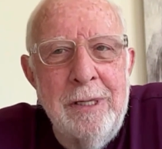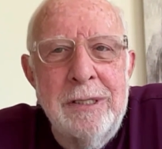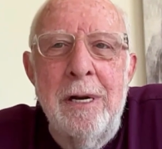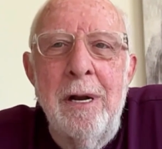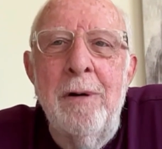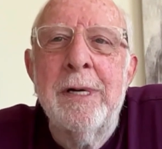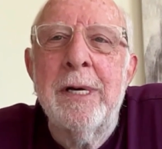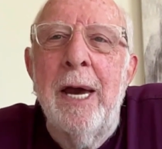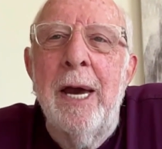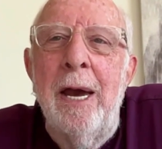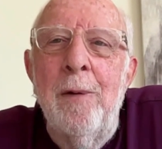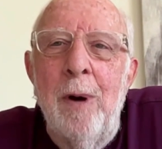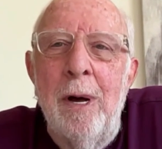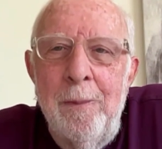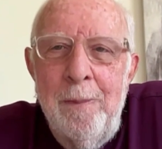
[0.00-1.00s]
He said,
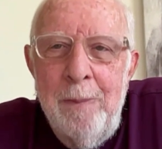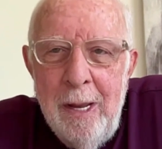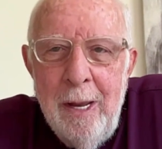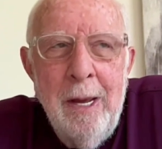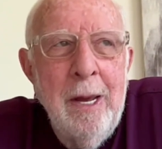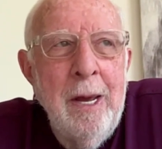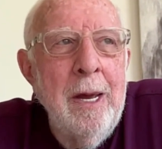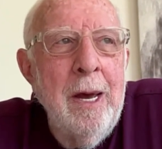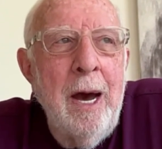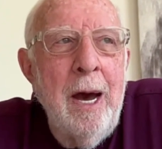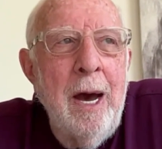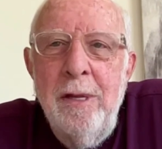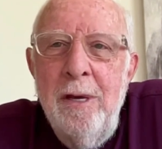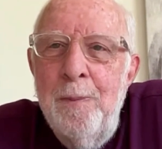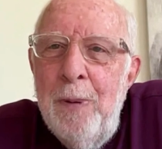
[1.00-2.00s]
okay, well,
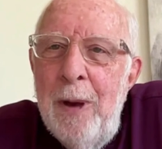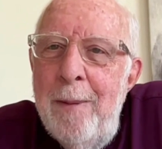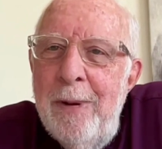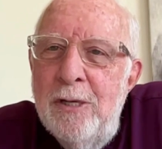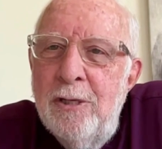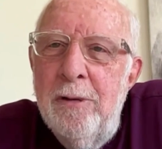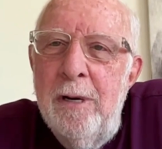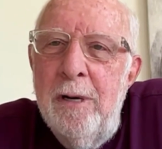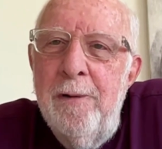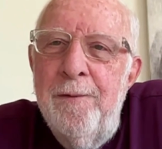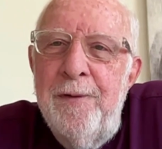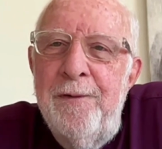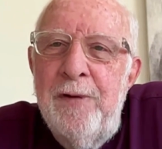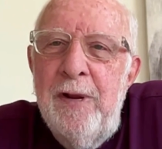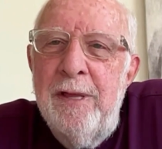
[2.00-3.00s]
either you pay me two
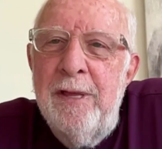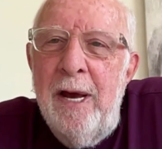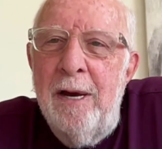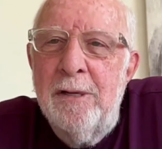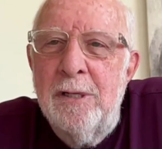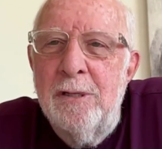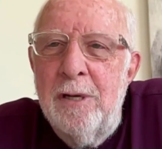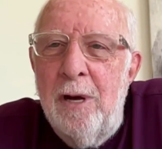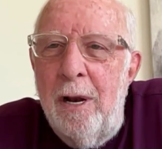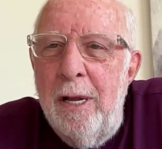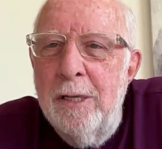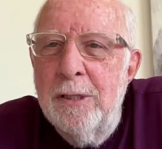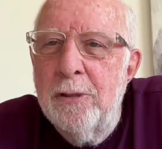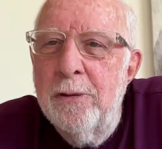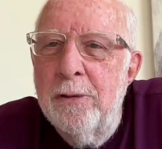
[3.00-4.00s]
hundred fifty thousand
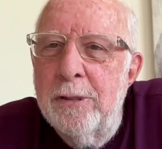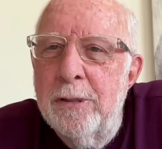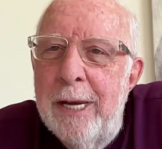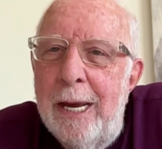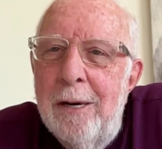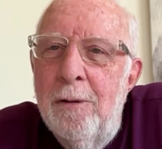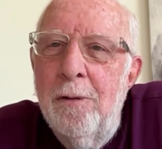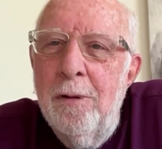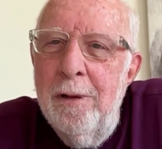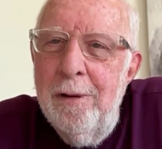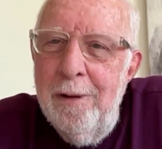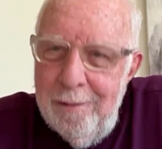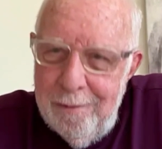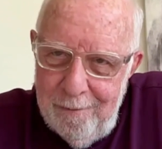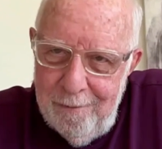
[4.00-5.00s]
dollars or you take all
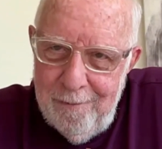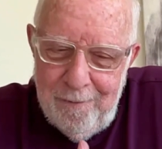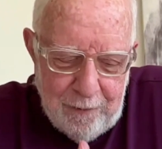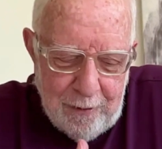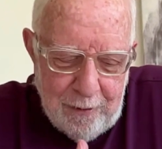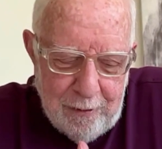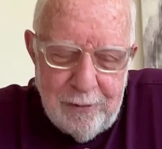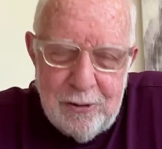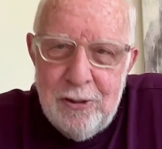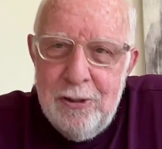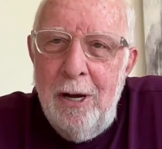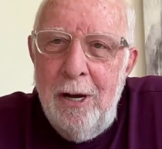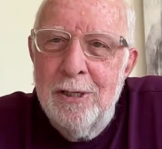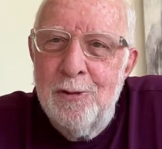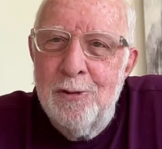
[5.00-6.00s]
the
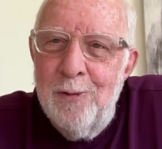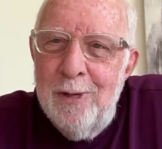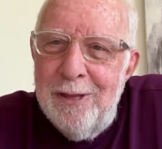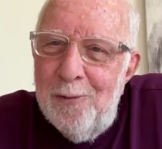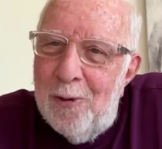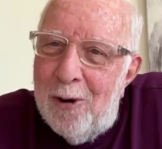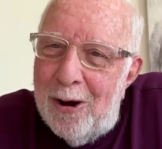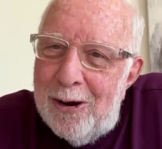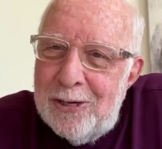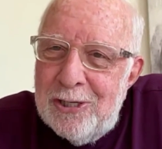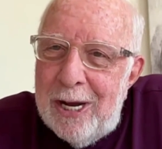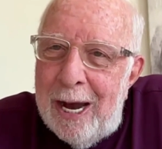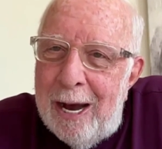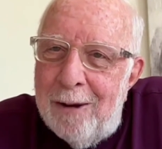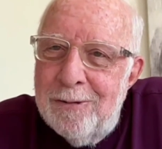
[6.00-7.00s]
shots with the watch